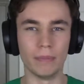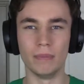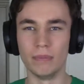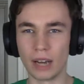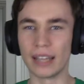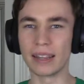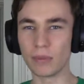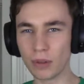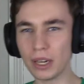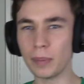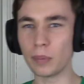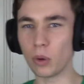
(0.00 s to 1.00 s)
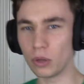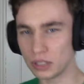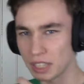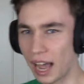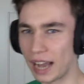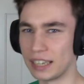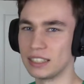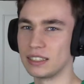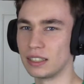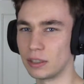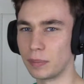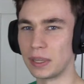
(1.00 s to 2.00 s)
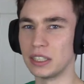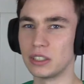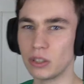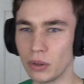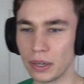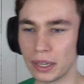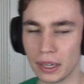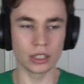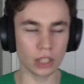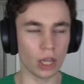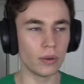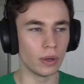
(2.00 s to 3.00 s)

like they're really important to add into the main story. So